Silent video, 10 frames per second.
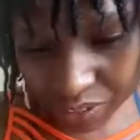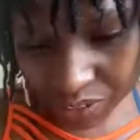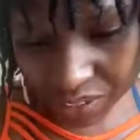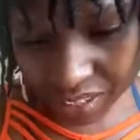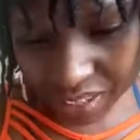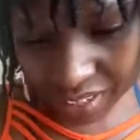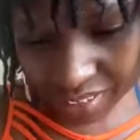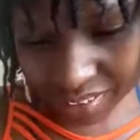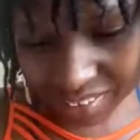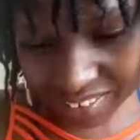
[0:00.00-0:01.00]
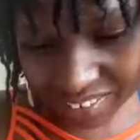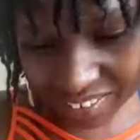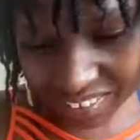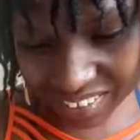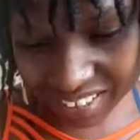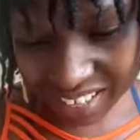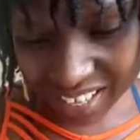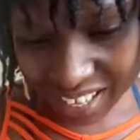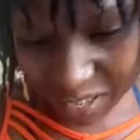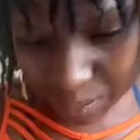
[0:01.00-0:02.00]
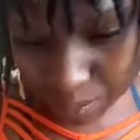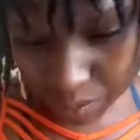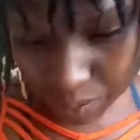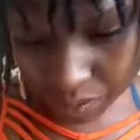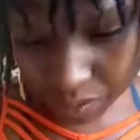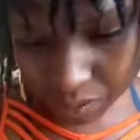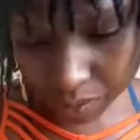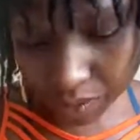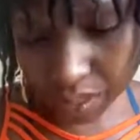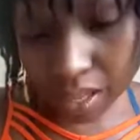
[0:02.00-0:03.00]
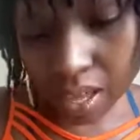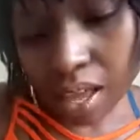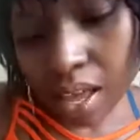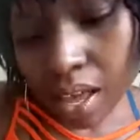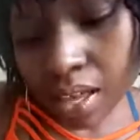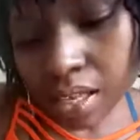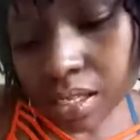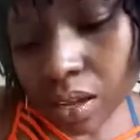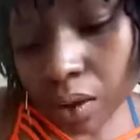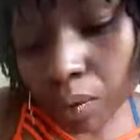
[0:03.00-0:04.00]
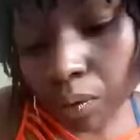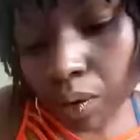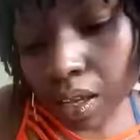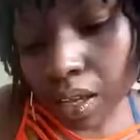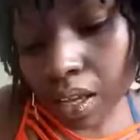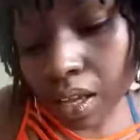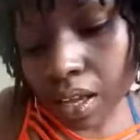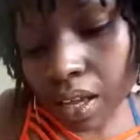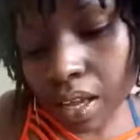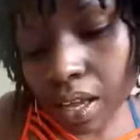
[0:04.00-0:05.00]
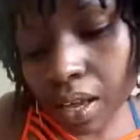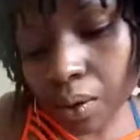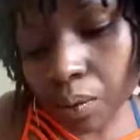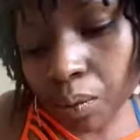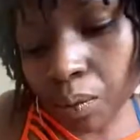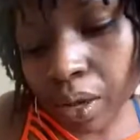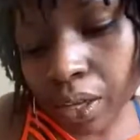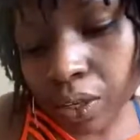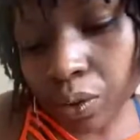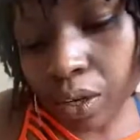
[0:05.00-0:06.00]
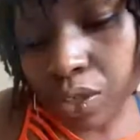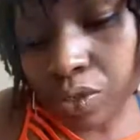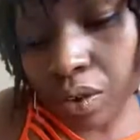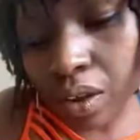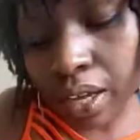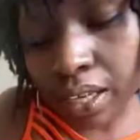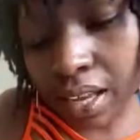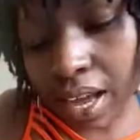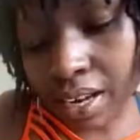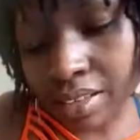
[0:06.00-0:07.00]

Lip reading: creative and beautiful. So when you are drawing, a lot of